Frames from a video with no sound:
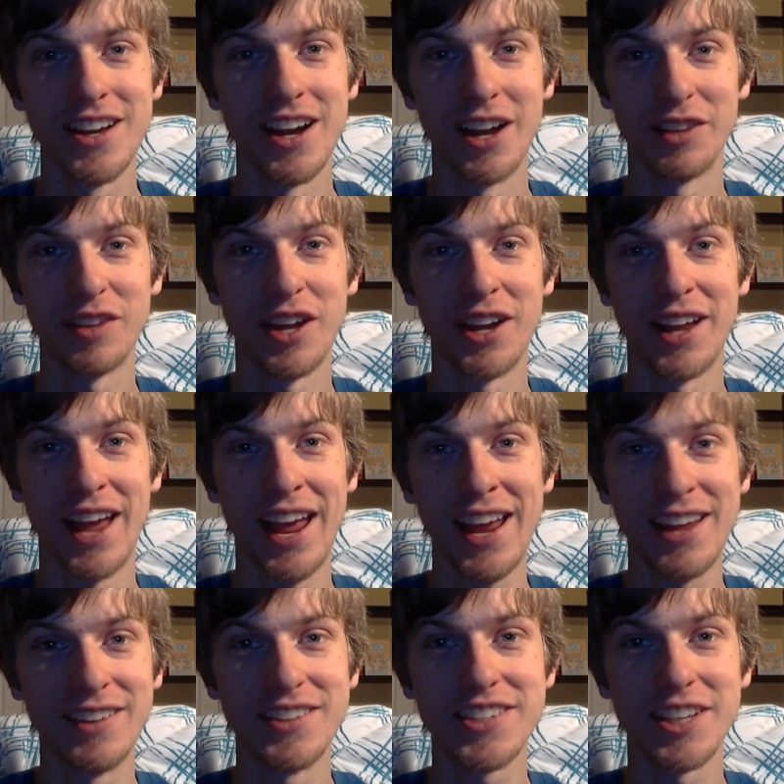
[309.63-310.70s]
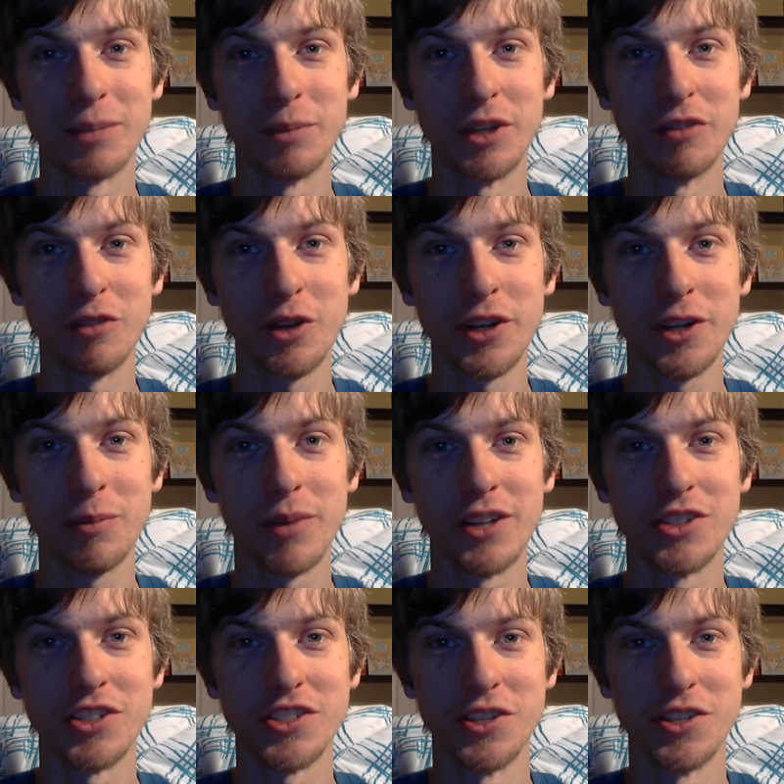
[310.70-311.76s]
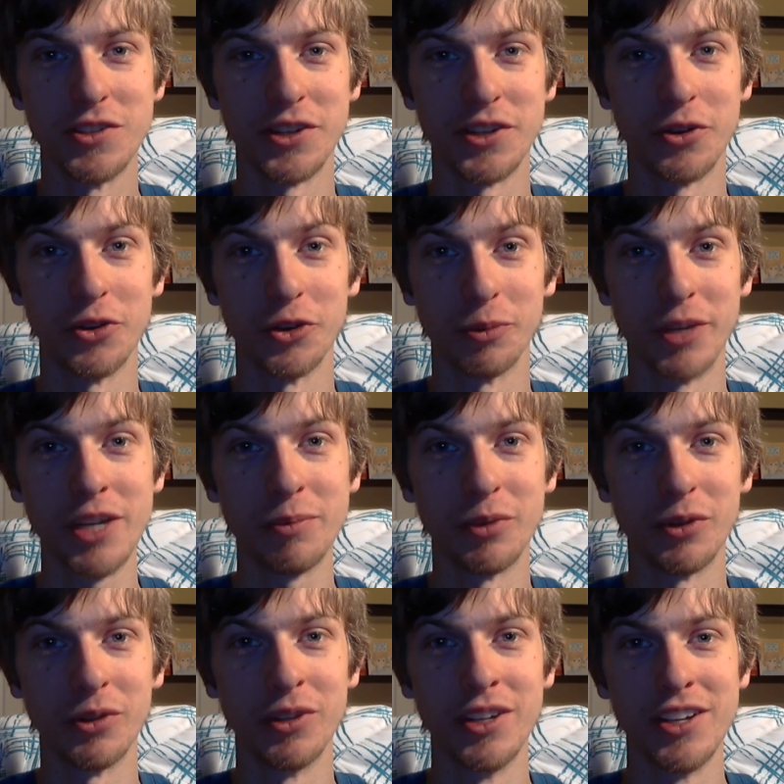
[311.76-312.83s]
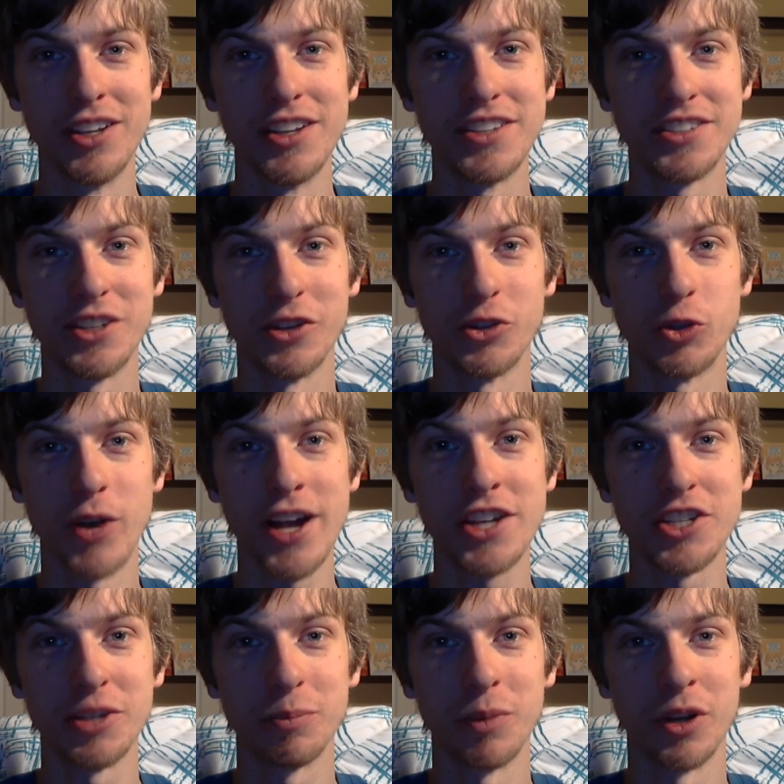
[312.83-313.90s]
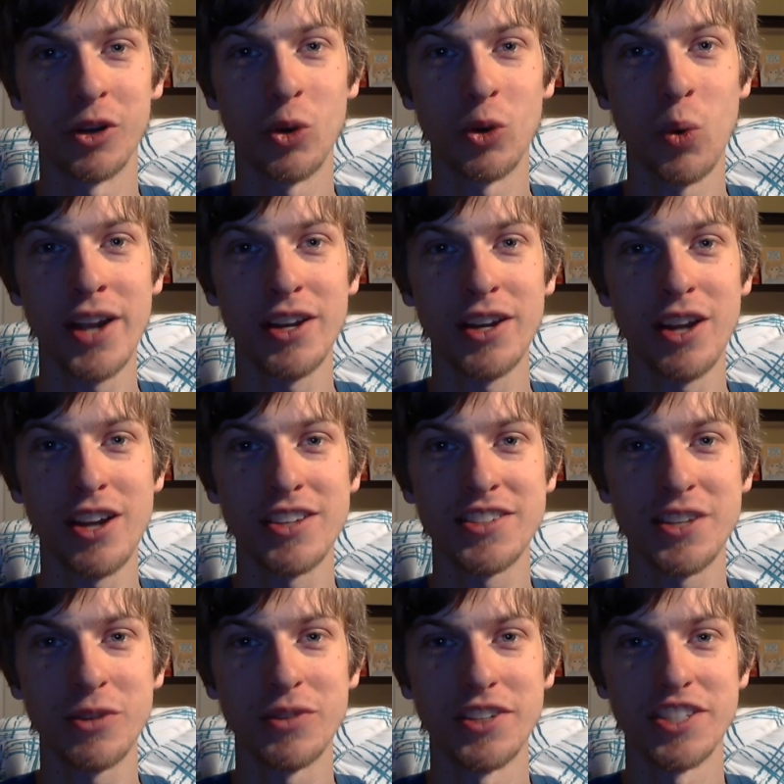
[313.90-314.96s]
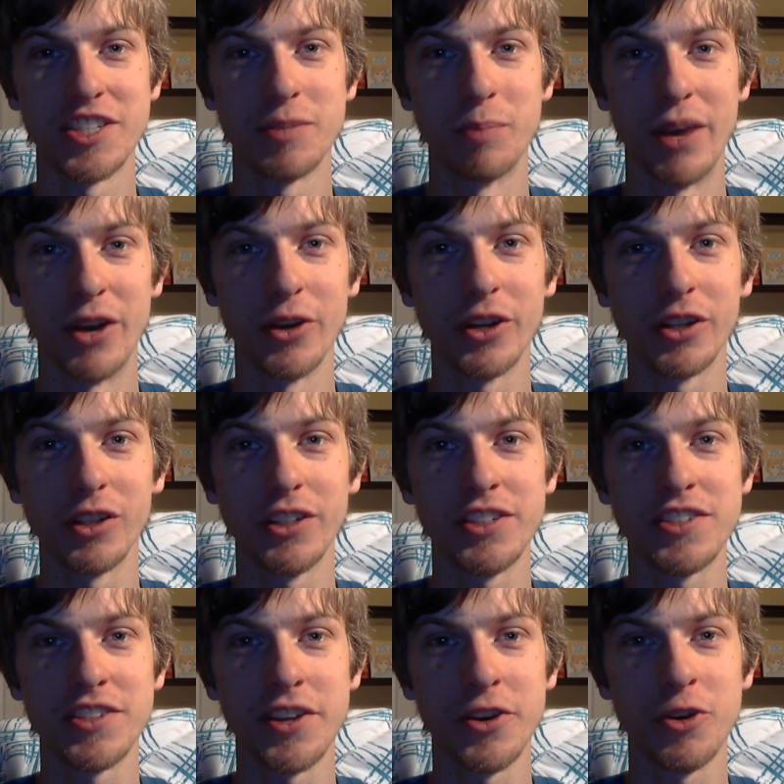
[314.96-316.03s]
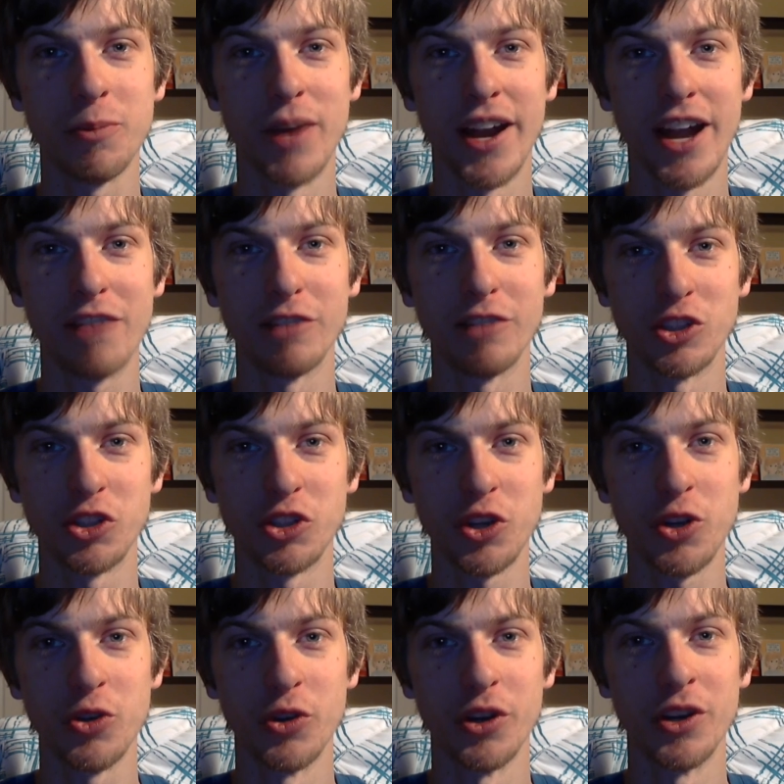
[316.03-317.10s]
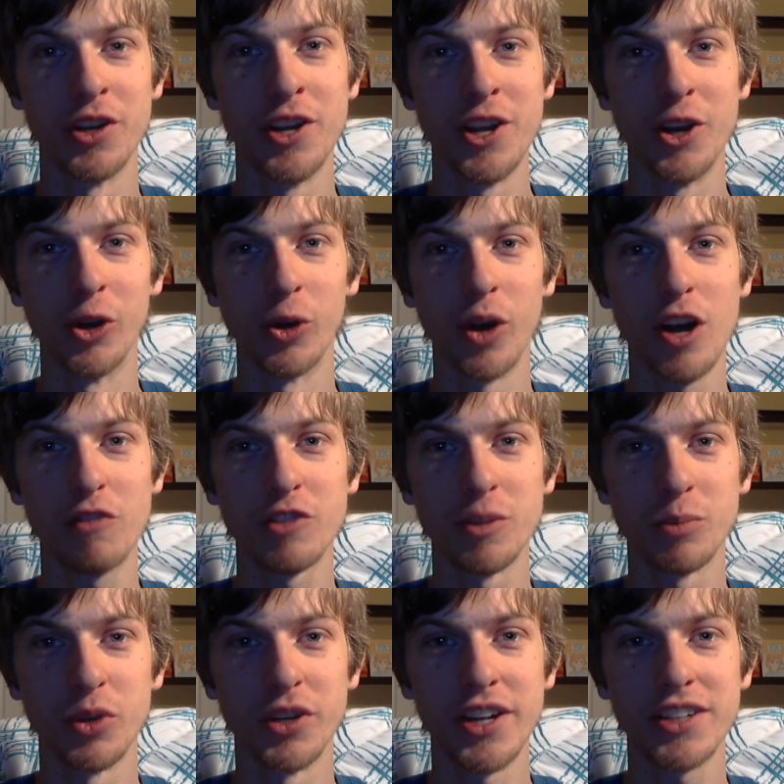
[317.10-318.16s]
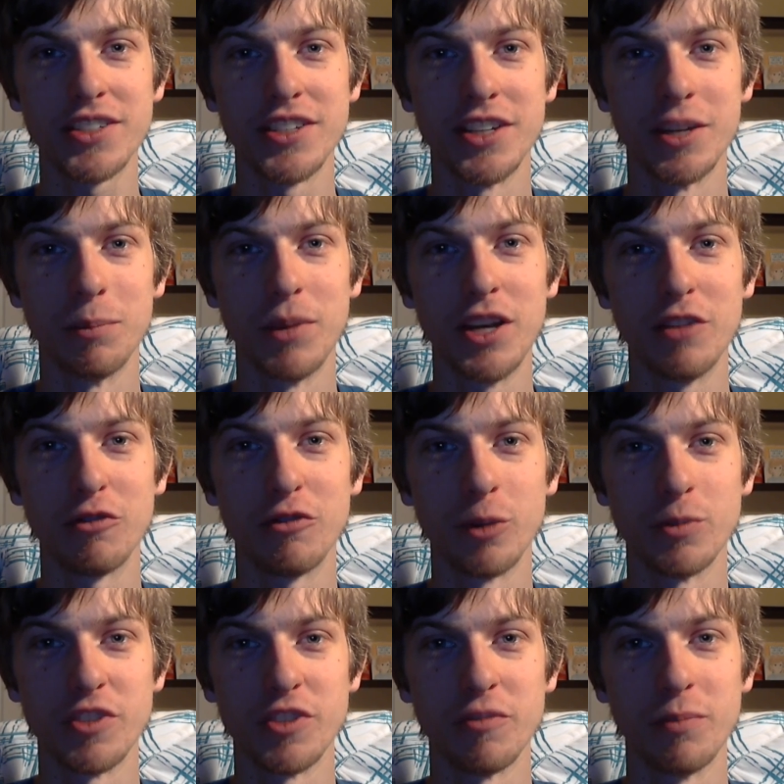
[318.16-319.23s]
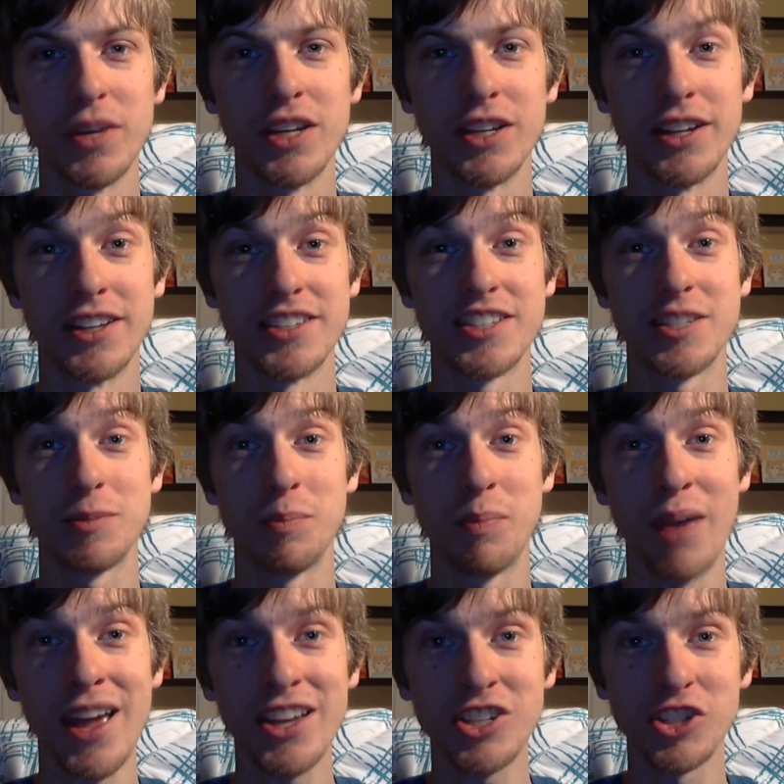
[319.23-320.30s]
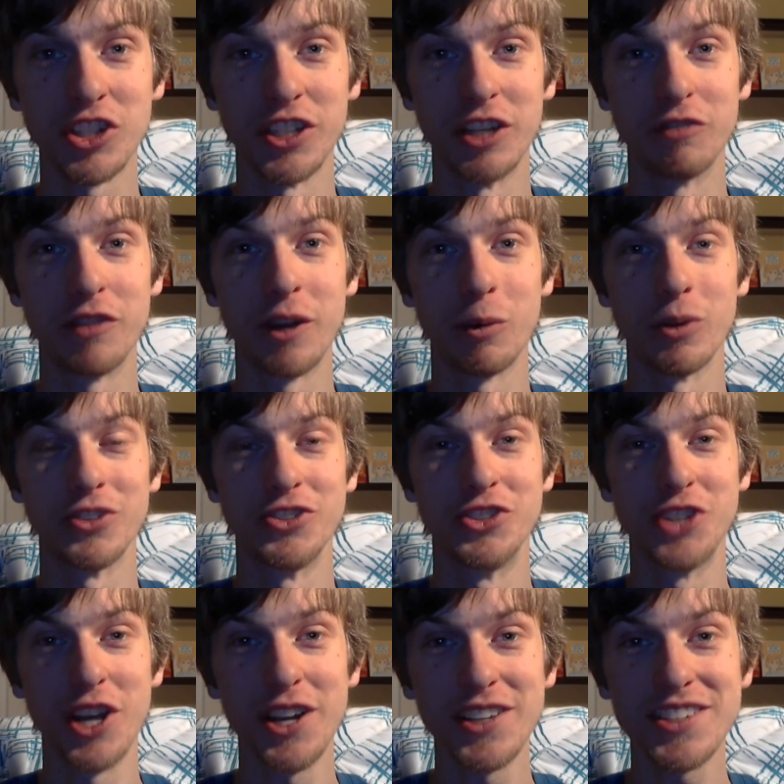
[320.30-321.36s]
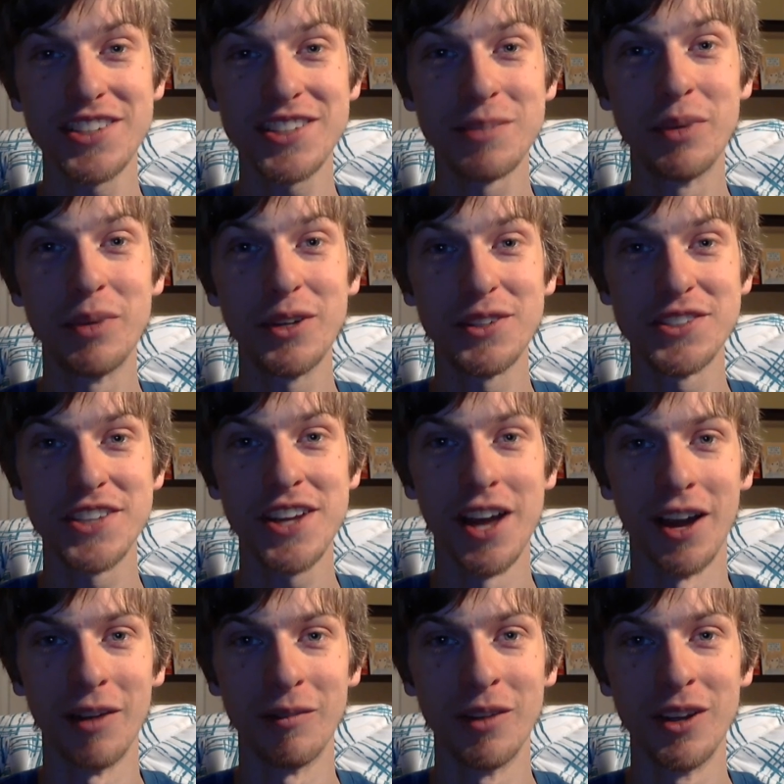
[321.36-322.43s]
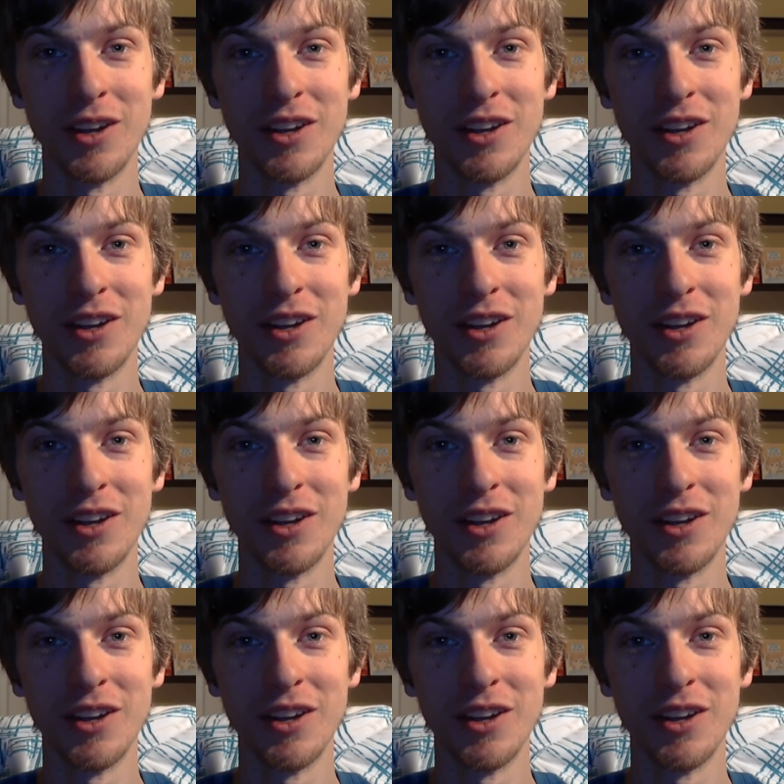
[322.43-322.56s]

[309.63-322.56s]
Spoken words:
I thought, hey, this can be avoided by just using older people. Still tragic, but quite not so despairingly so by having children, who are often protected in many forms of media, especially if they were just built up.